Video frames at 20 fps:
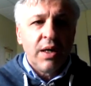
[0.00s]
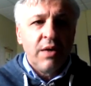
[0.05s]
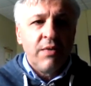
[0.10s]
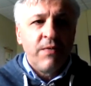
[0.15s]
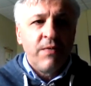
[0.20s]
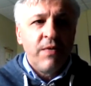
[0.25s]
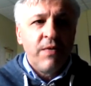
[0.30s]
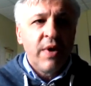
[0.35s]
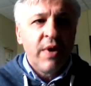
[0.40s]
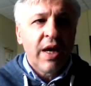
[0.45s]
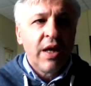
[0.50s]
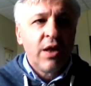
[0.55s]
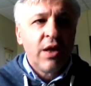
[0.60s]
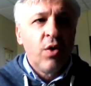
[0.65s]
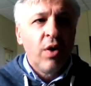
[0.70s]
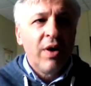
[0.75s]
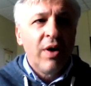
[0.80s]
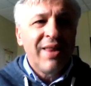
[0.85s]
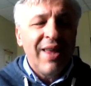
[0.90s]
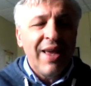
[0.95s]
if we
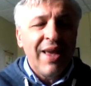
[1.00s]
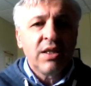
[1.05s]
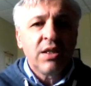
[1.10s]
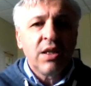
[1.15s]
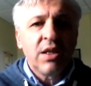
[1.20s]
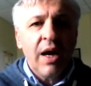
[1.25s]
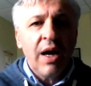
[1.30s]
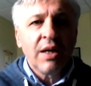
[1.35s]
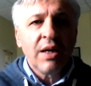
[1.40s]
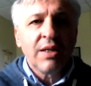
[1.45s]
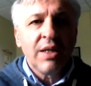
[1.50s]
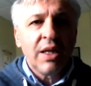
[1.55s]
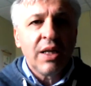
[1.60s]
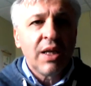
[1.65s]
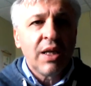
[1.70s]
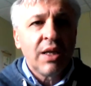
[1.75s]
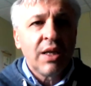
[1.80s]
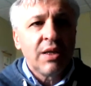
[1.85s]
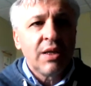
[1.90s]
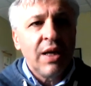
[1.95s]
cannot extract
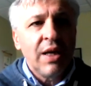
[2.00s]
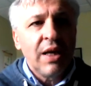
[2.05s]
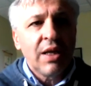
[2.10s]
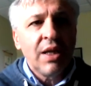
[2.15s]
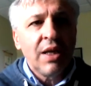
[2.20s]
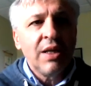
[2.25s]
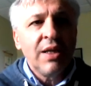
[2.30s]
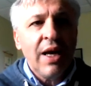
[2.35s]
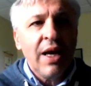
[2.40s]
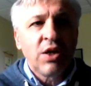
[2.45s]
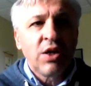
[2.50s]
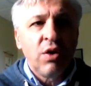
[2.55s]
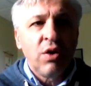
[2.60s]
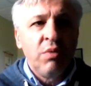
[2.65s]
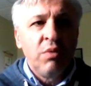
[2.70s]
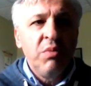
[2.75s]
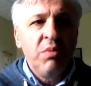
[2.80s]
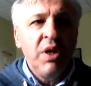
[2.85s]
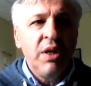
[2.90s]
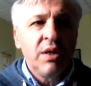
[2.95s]
that
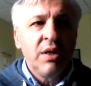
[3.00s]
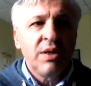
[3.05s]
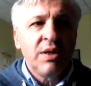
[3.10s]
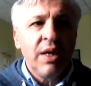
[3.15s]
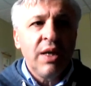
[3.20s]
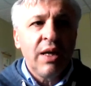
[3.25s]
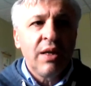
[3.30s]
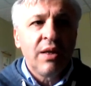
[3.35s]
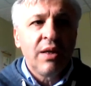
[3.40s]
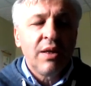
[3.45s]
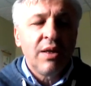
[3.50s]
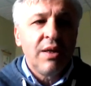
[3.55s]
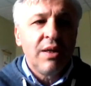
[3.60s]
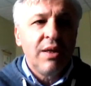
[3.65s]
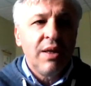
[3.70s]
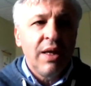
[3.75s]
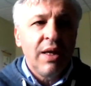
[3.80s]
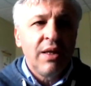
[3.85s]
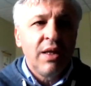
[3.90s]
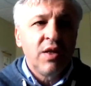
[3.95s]
contextual meanings, then
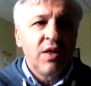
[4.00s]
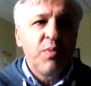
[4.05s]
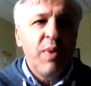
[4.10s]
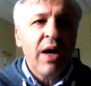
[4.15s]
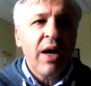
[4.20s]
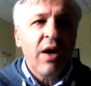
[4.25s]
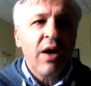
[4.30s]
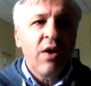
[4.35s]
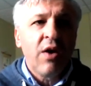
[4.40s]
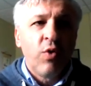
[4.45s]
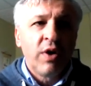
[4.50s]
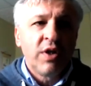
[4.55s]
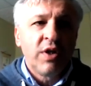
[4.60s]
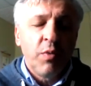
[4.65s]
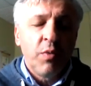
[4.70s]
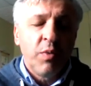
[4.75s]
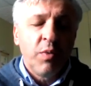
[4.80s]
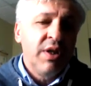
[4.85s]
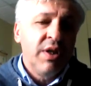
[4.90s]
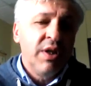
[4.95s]
this bag of words
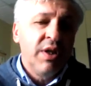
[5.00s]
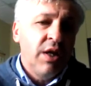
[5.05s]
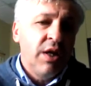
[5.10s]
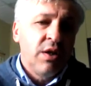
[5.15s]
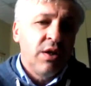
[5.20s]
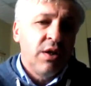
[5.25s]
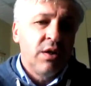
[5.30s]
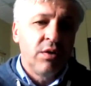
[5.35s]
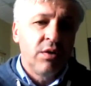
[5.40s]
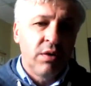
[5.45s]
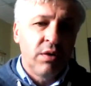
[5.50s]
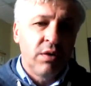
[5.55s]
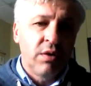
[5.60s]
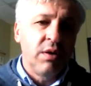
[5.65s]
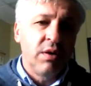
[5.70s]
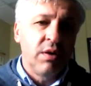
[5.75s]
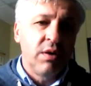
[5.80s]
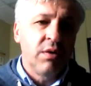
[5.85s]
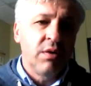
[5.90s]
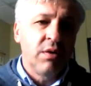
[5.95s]
representation is
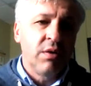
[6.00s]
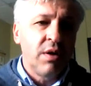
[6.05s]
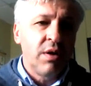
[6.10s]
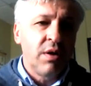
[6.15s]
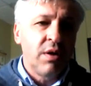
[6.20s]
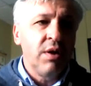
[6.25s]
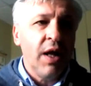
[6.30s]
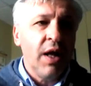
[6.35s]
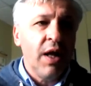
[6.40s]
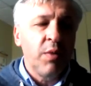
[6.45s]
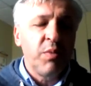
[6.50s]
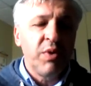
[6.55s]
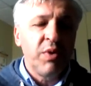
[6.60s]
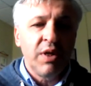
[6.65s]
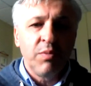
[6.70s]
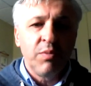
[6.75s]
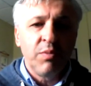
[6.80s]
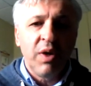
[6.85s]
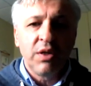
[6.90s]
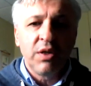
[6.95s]
not really helping
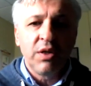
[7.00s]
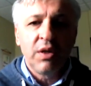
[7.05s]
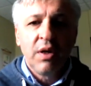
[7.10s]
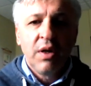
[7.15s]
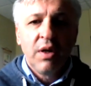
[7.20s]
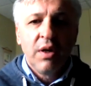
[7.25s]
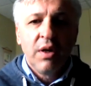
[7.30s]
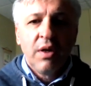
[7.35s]
us much.